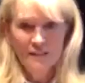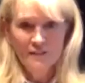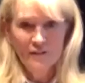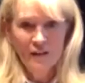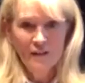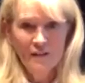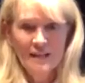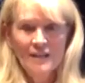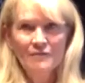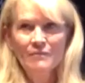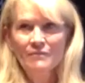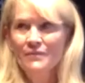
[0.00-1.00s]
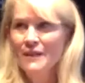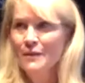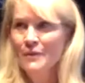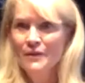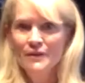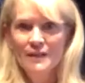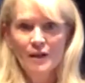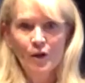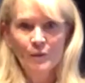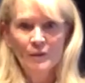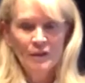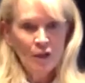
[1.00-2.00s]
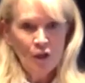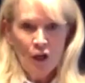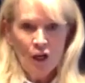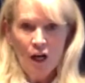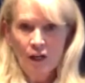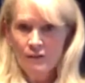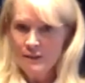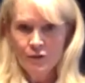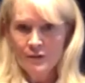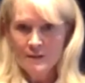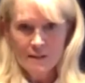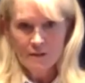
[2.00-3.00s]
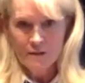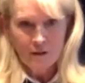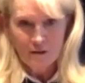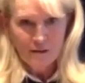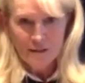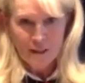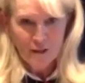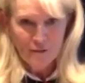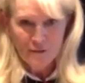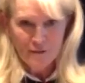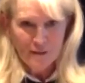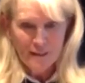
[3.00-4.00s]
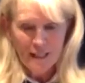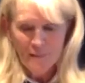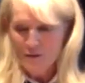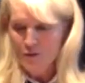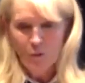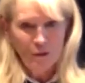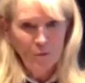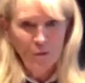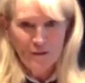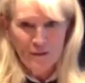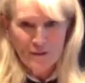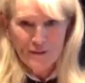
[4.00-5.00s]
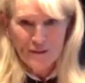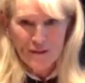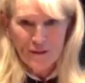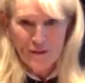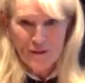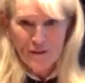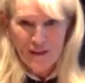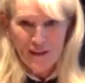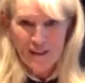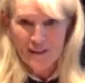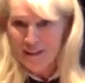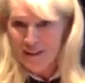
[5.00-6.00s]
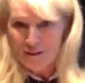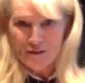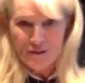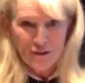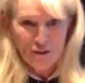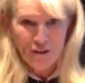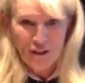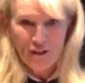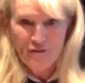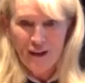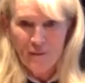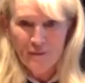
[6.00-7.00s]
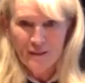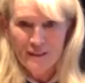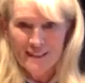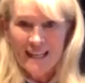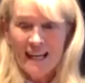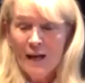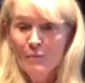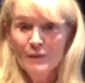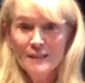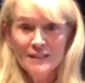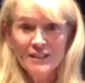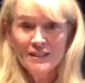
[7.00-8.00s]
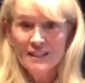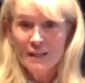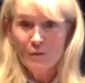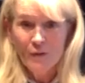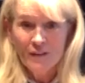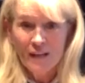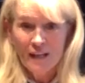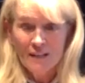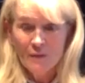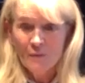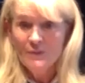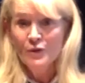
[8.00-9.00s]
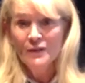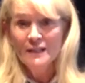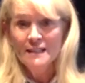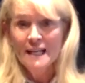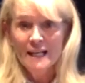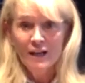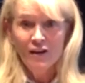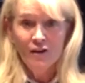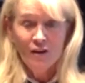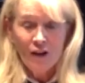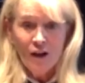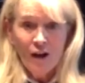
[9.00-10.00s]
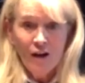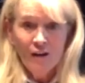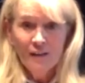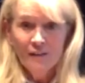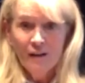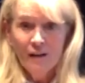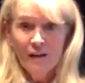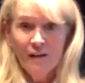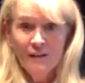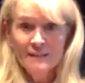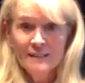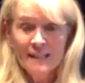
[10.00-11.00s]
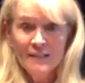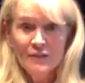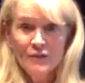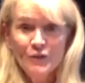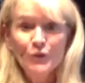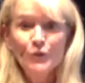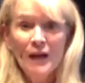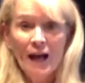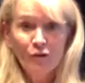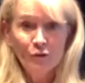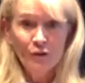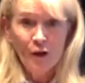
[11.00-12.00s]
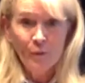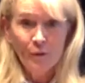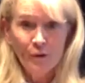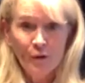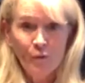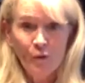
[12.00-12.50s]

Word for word: Frank. I can't think about it now. I mean, I still considers ourselves the same as 21 years ago, and I think you're still looking fabulous. And please just stay with us. I'm just going to take our our, our set to Calgary, Alberta, where